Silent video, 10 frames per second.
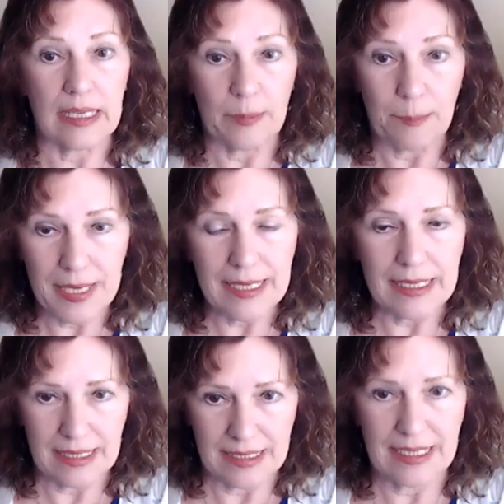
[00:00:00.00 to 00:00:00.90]

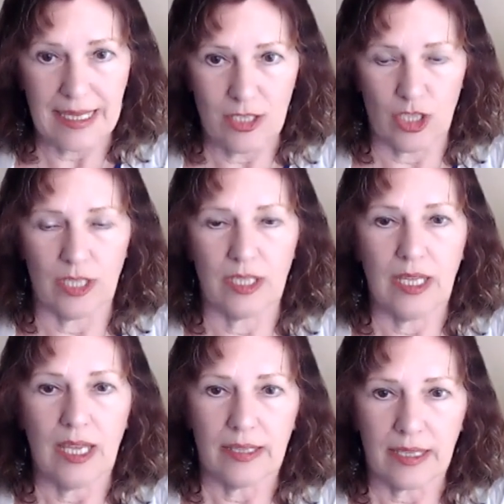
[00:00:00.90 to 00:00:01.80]
immediate attention,
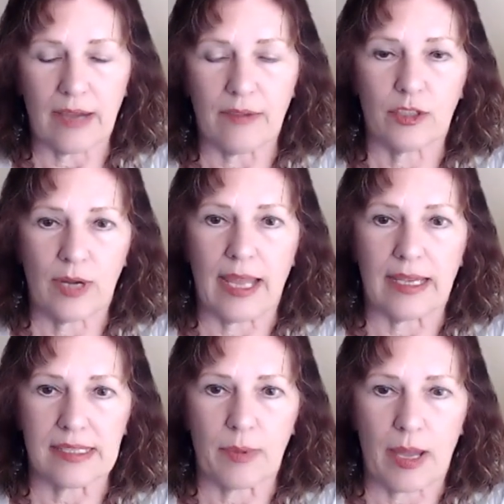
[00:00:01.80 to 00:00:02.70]
the governor
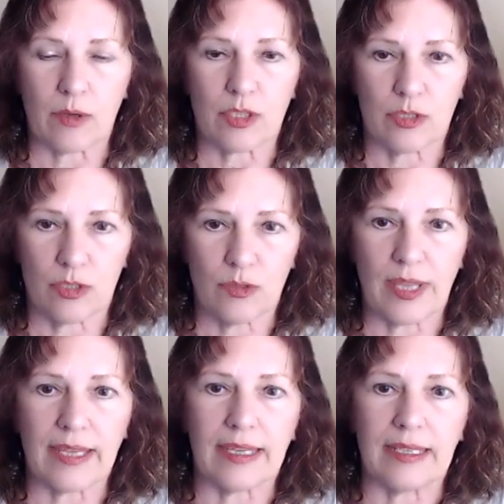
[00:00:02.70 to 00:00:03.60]
has the power to do
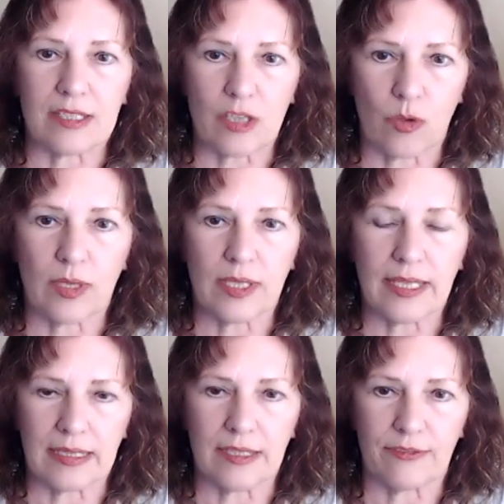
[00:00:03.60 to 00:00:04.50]
that, and it's only
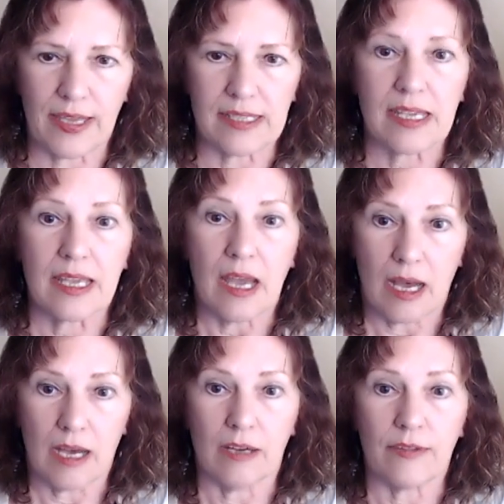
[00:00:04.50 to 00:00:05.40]
in the face
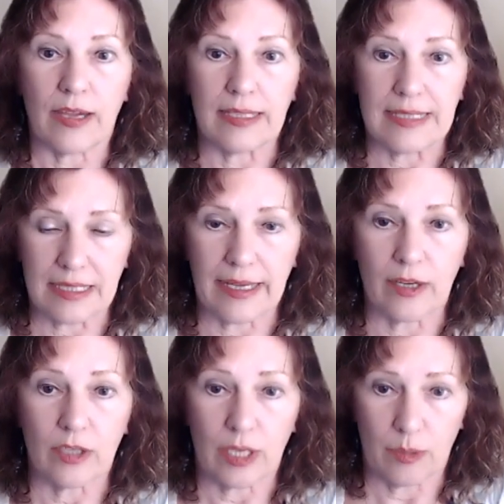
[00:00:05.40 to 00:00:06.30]
of a
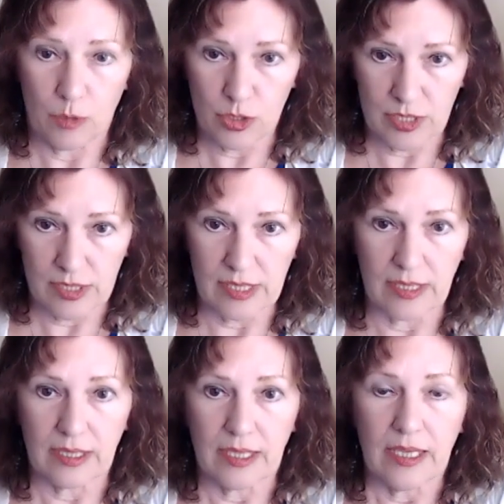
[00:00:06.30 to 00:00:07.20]
declared
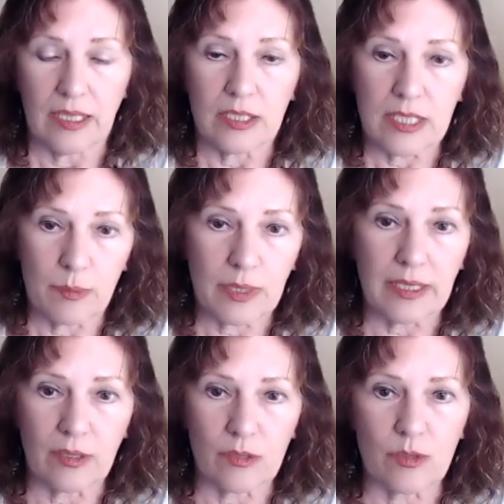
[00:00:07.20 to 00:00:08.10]
emergency.
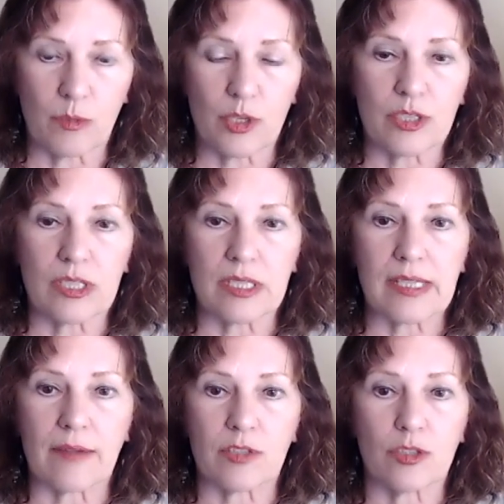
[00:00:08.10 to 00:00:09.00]
Typically, those emergencies
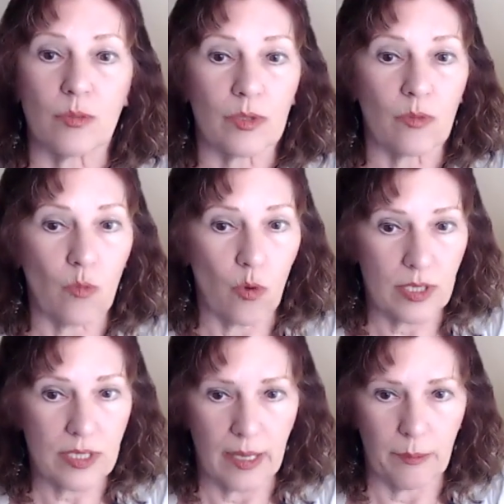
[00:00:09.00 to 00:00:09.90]
have to do with
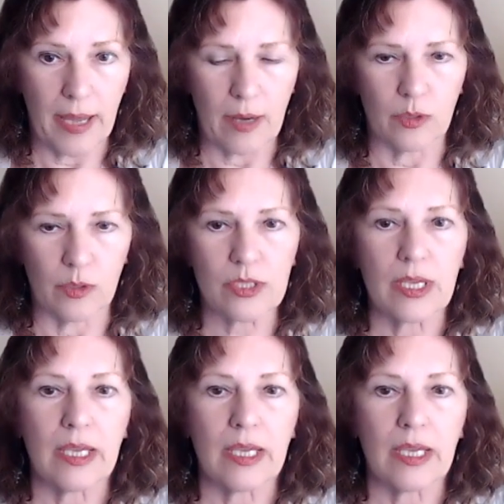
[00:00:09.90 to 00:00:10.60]
wartime powers.